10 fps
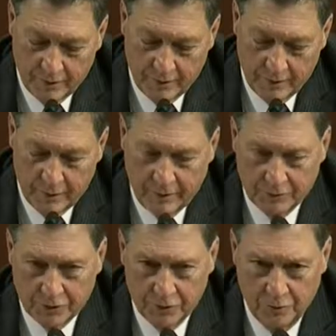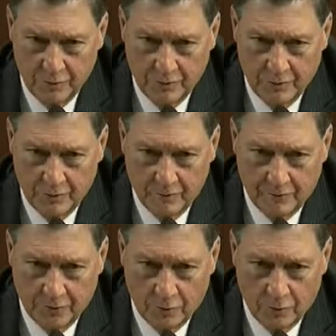and I'm assuming that
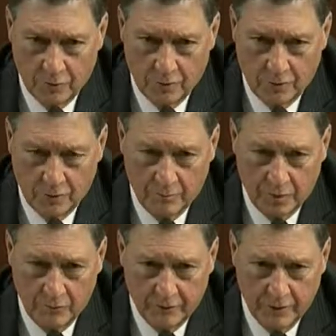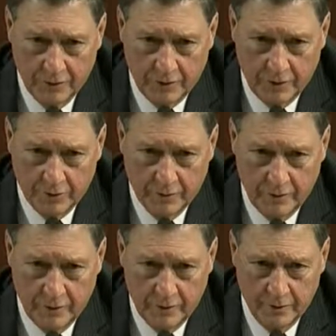for both the Intel
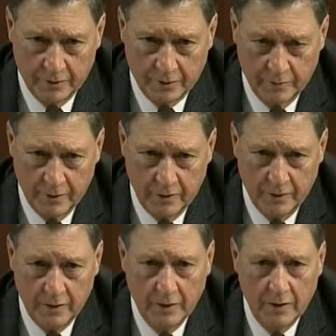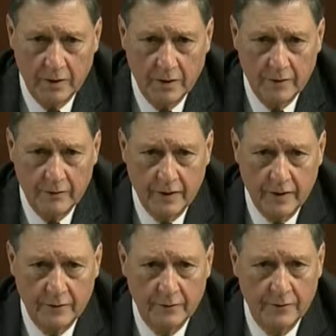Committee and this committee,
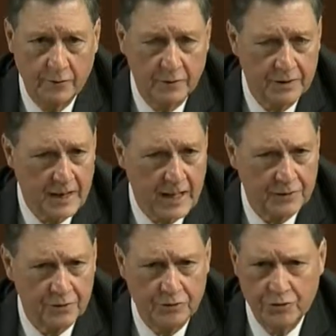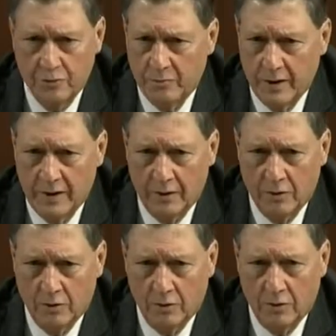that the redactions you make
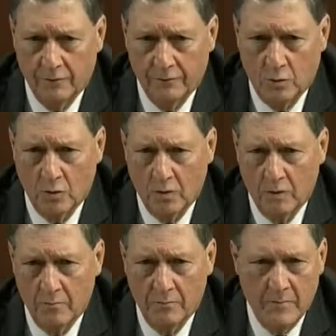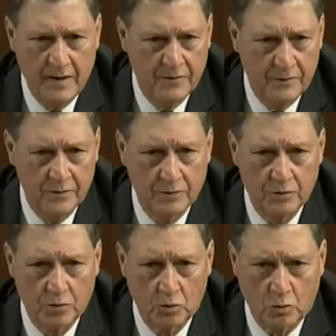are for methods
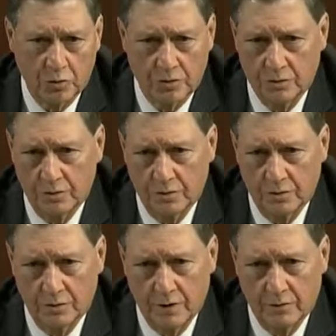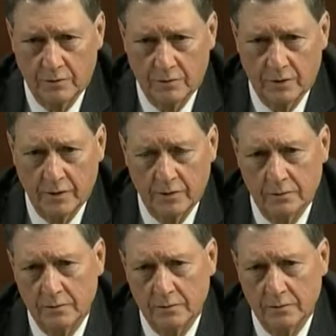and sources. Is that correct?